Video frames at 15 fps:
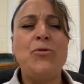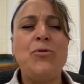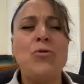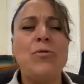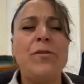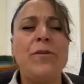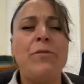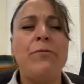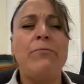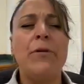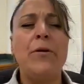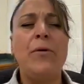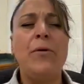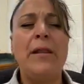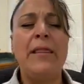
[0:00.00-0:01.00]
toward the
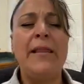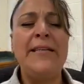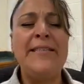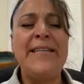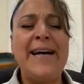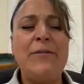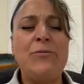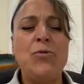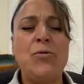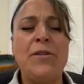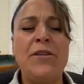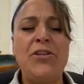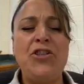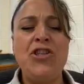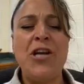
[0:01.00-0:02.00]
throat and then down toward
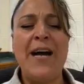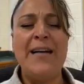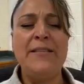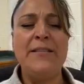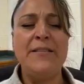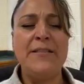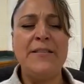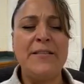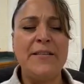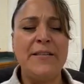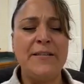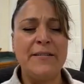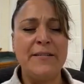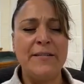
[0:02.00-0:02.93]
the chest